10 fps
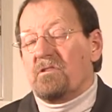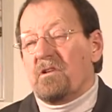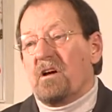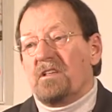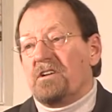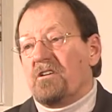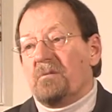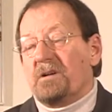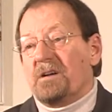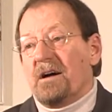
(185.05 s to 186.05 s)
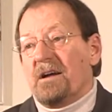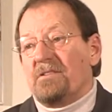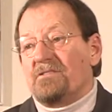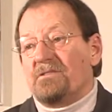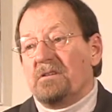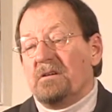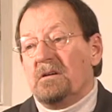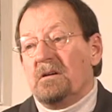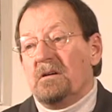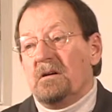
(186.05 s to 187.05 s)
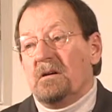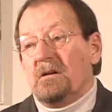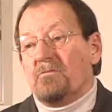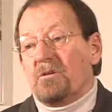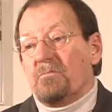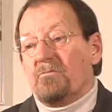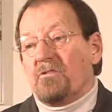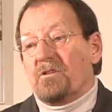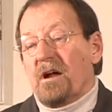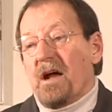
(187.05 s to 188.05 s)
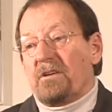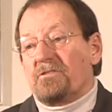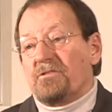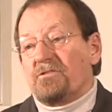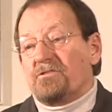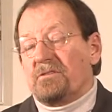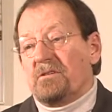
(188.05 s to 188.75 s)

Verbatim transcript: lot all the army guys were were actors